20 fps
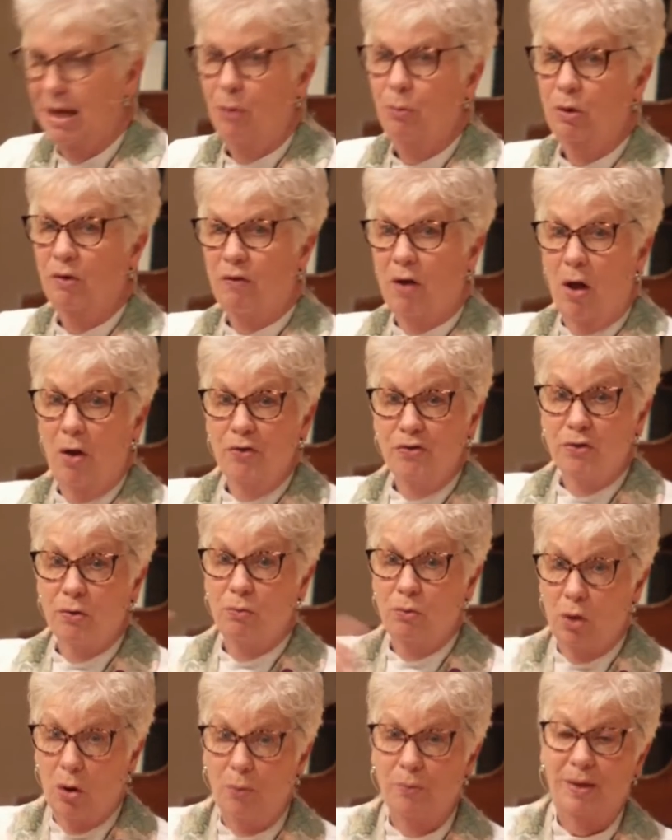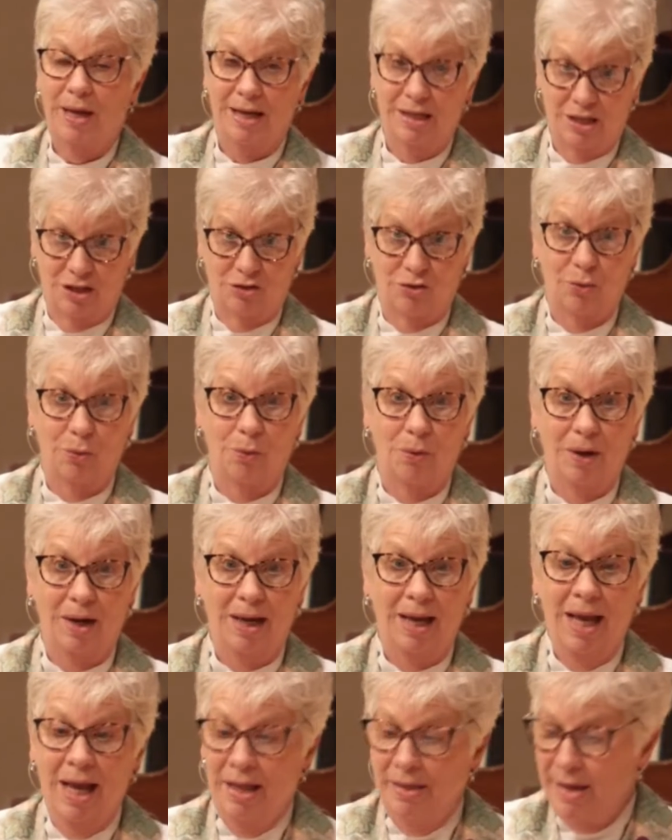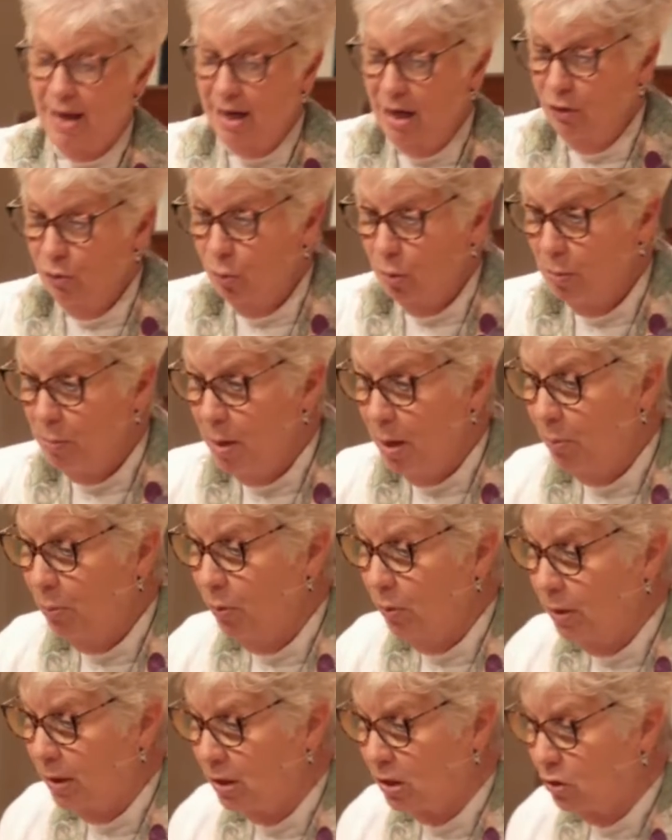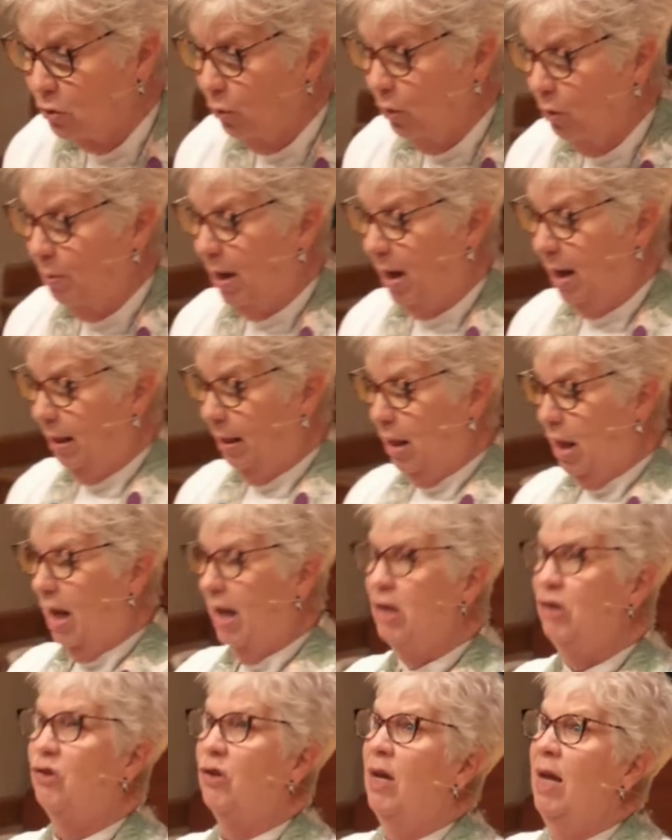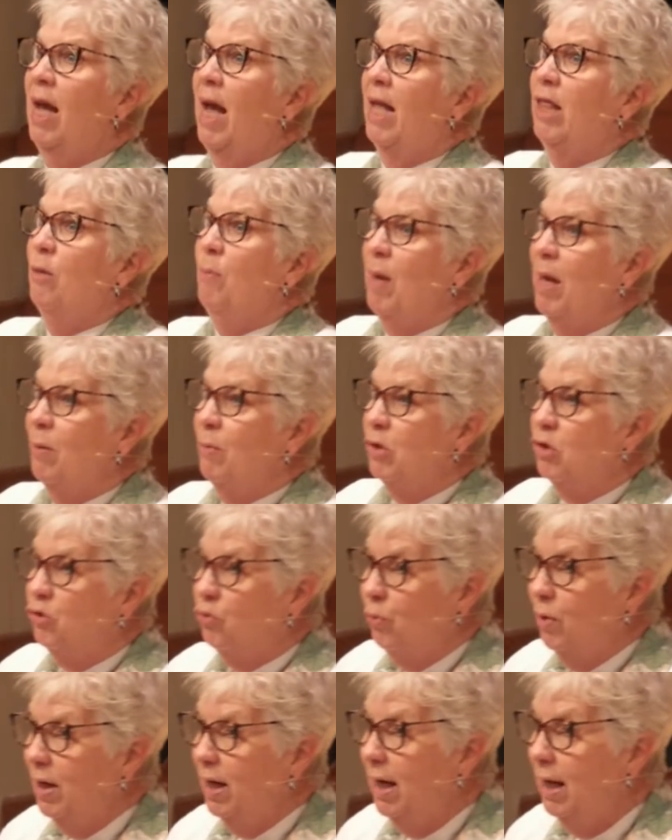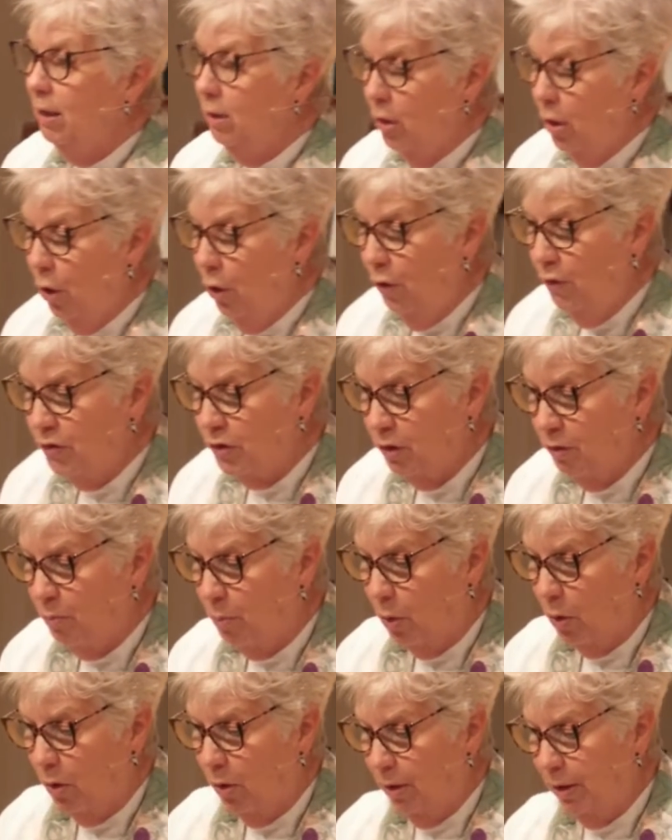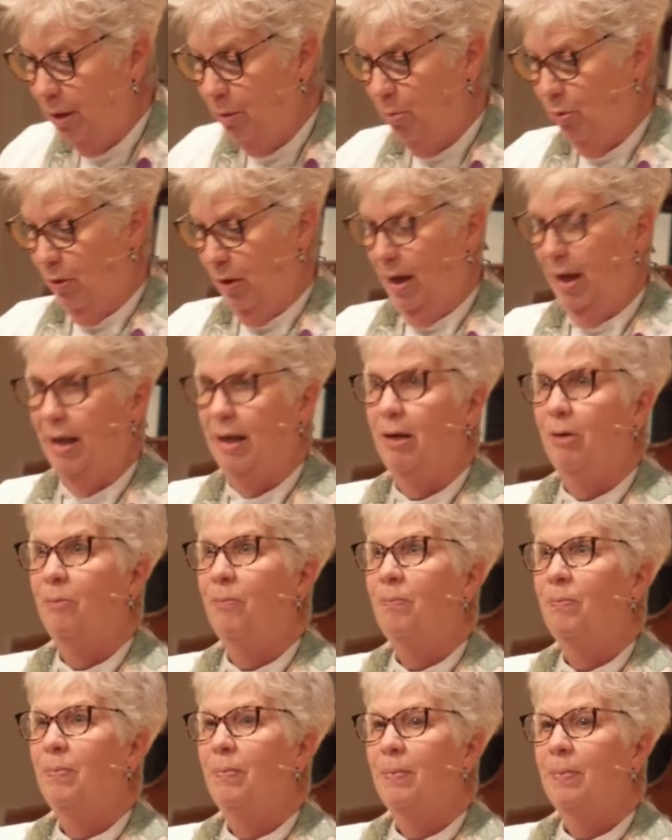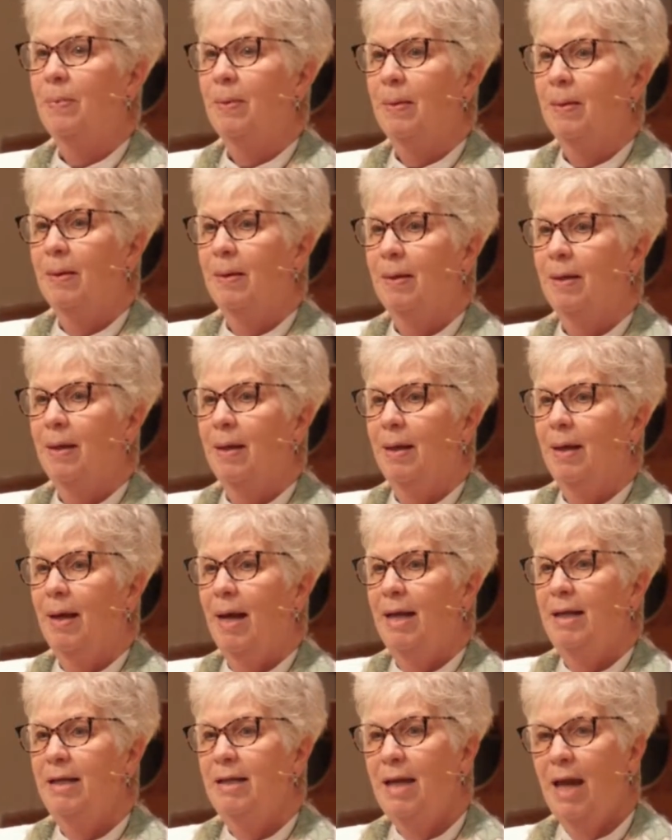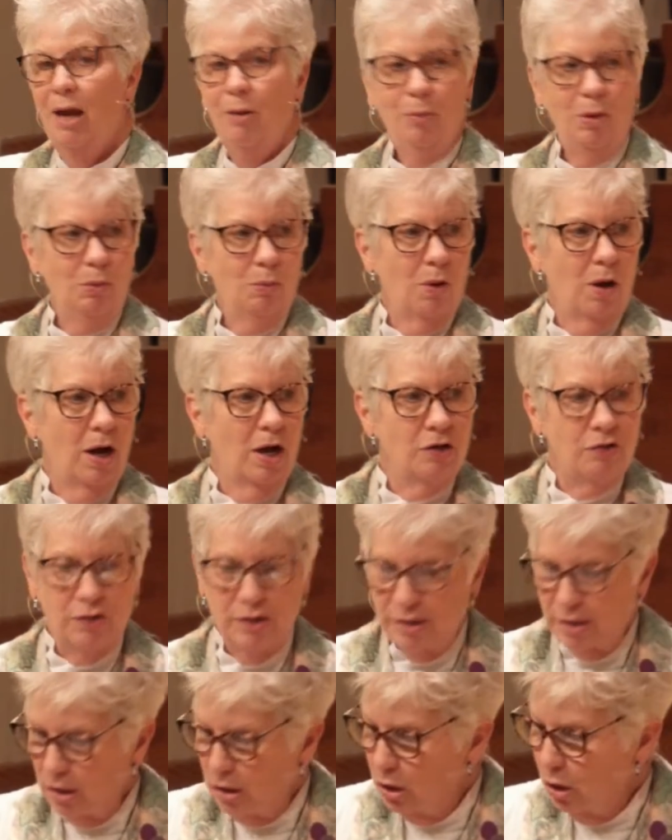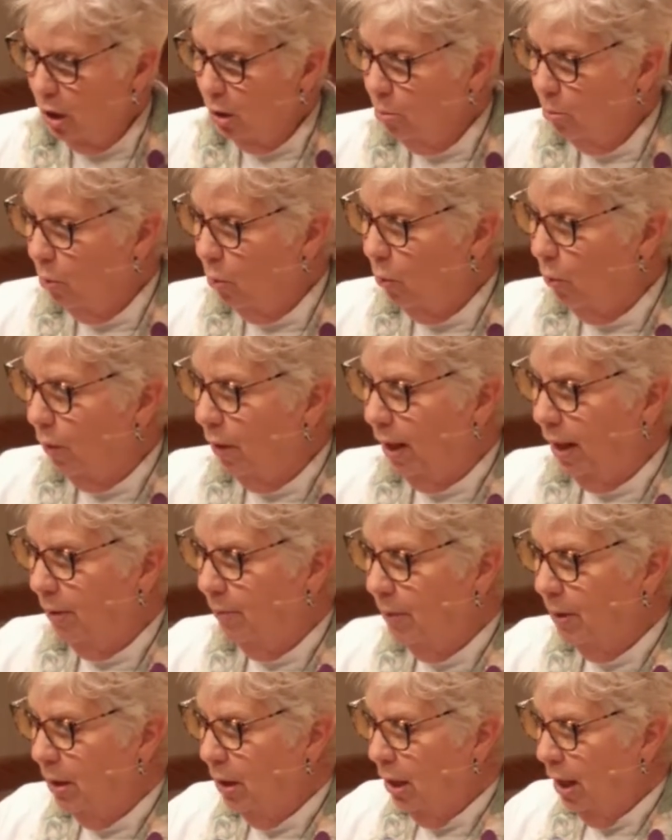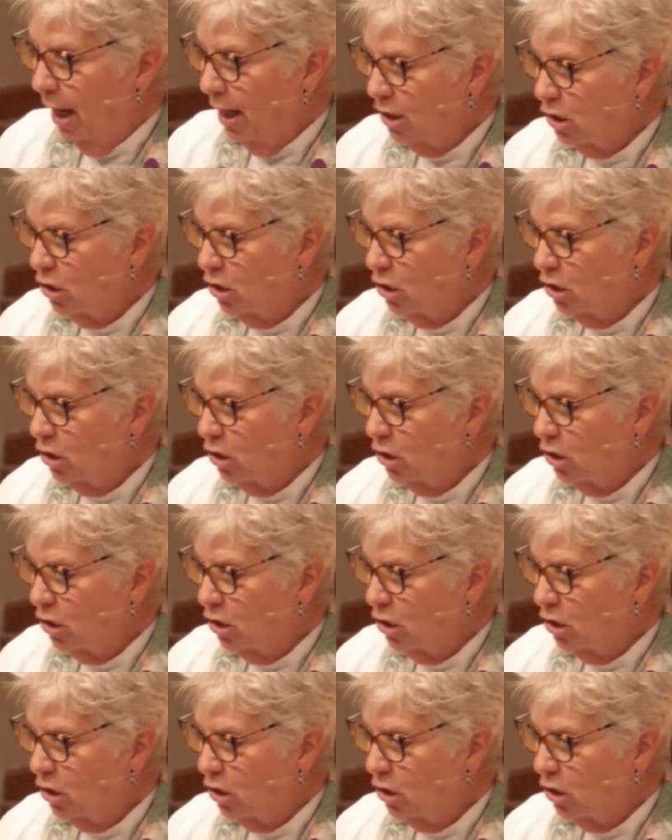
would have also known that story. They'd have remembered the story by Elisha and the man with 20 loaves of barley bread. And today we watch as a young boy has